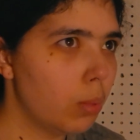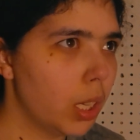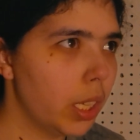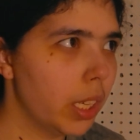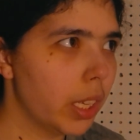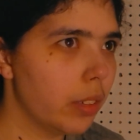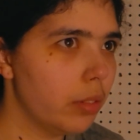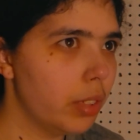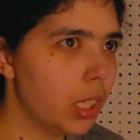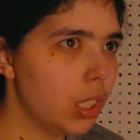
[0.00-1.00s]
but I
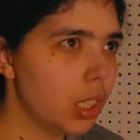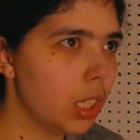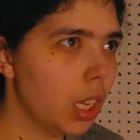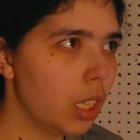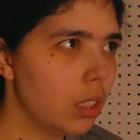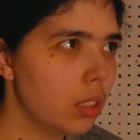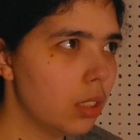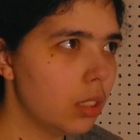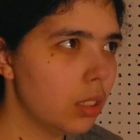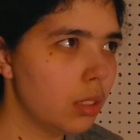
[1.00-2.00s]
haven't finished it yet.
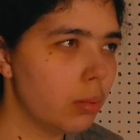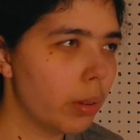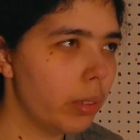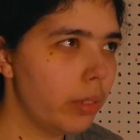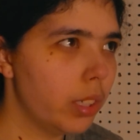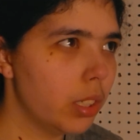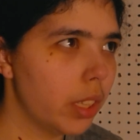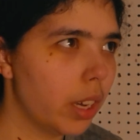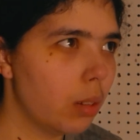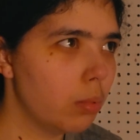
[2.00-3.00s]
I'll probably finish
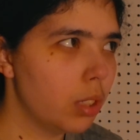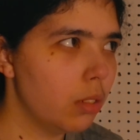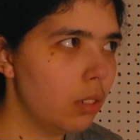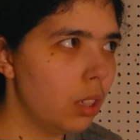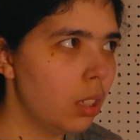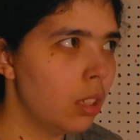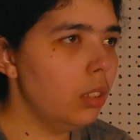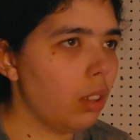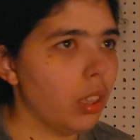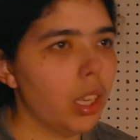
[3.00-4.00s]
that up too.
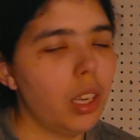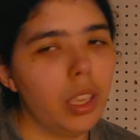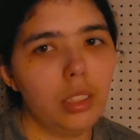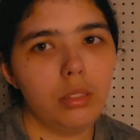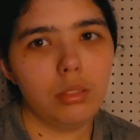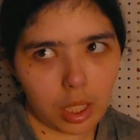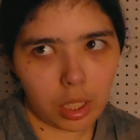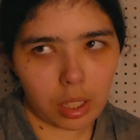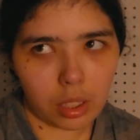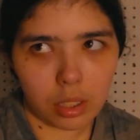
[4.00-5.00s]
so I can get
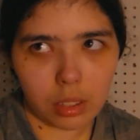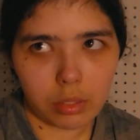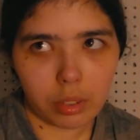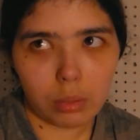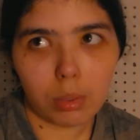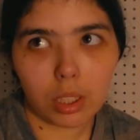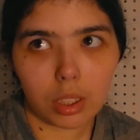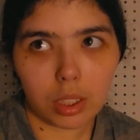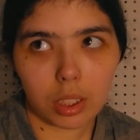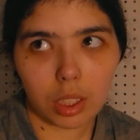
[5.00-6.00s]
another few
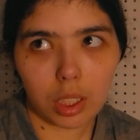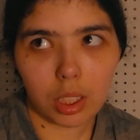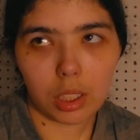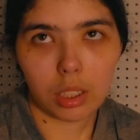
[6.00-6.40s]
books in